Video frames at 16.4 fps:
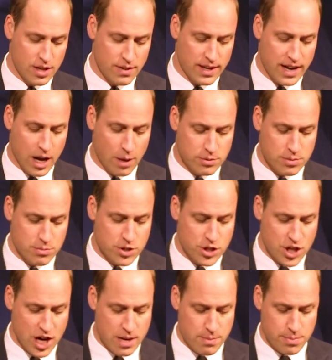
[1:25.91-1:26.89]
that helps them
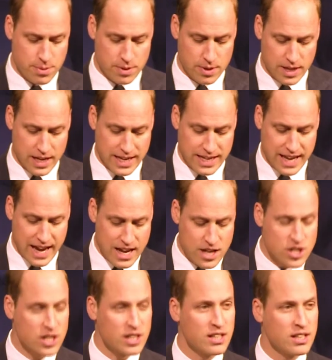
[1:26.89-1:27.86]
shape
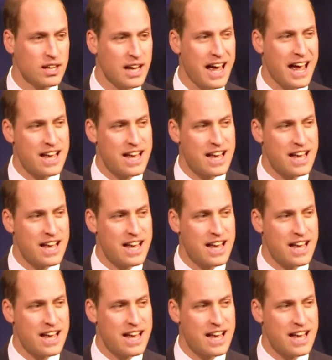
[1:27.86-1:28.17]
engaging